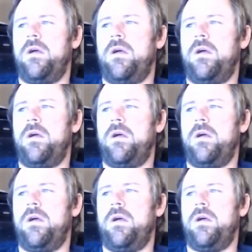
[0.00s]
So you
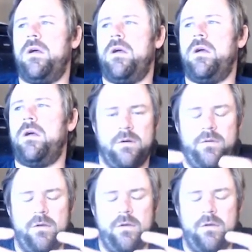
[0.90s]
buy them in these
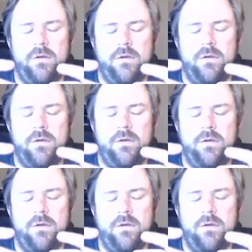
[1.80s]
sets of